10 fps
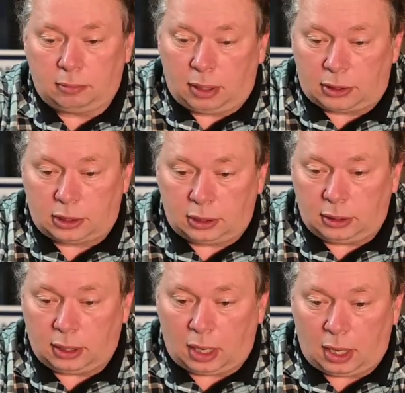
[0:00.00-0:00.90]

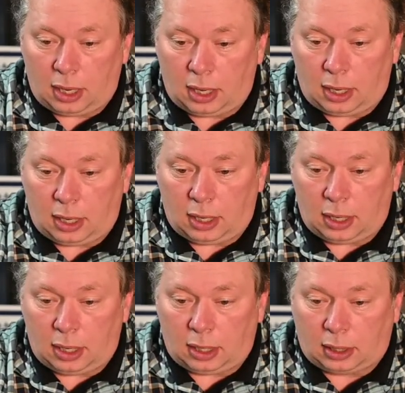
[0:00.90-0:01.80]
Eshi
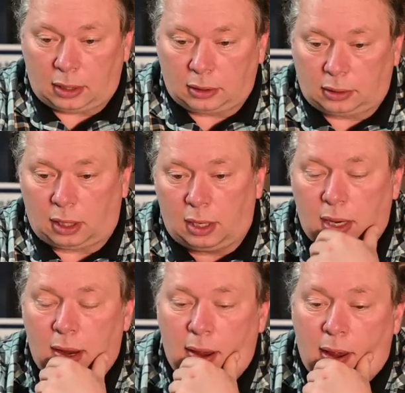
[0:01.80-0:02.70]
Aktan,
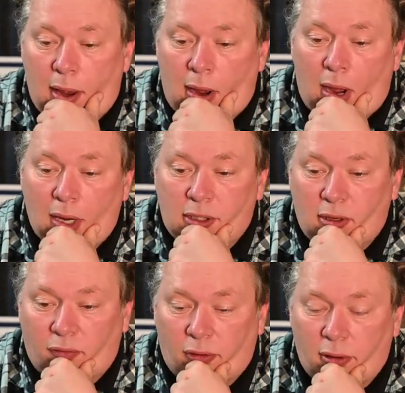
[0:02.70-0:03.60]
hi
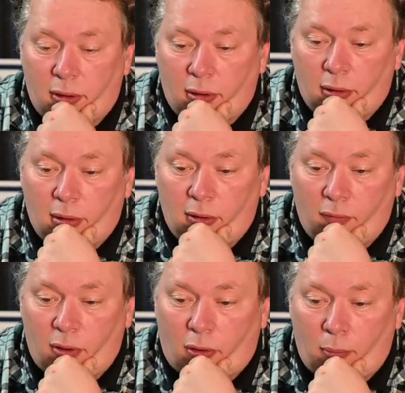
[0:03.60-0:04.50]
Stefan,
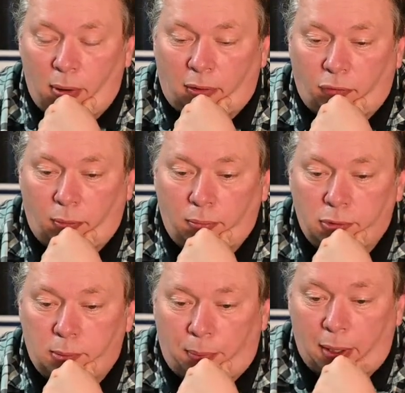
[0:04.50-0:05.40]
welcome back
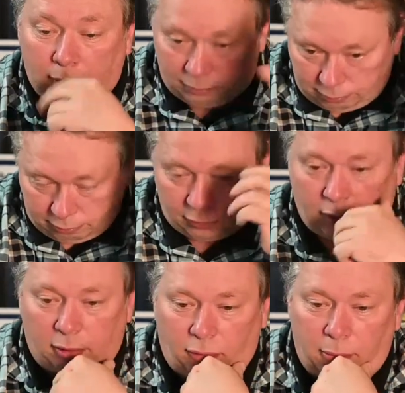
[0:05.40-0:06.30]
from Japan.
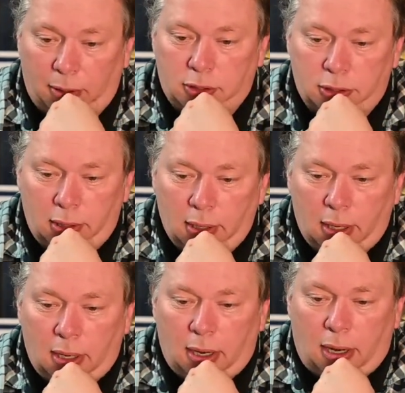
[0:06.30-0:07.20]
Thank you very much.
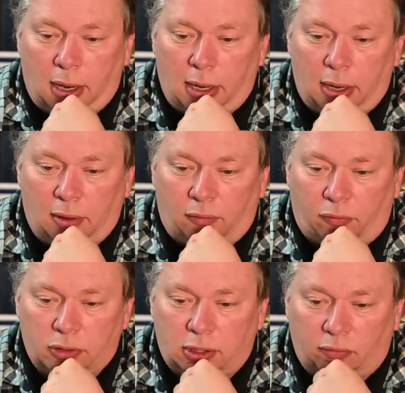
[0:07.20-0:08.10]
I have
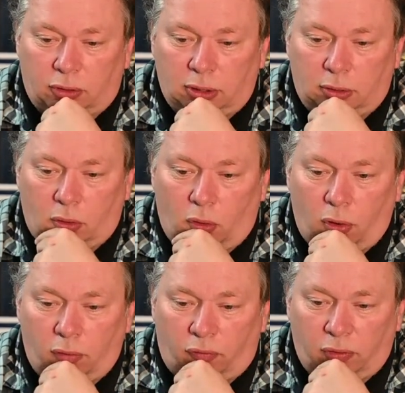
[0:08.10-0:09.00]
17
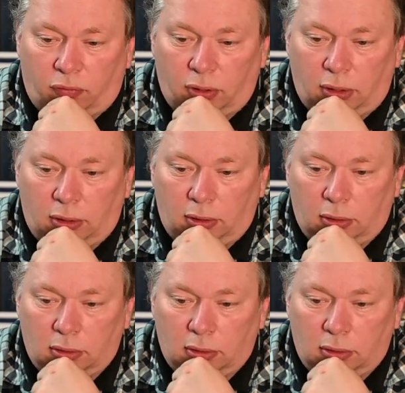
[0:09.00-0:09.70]
koi, 15.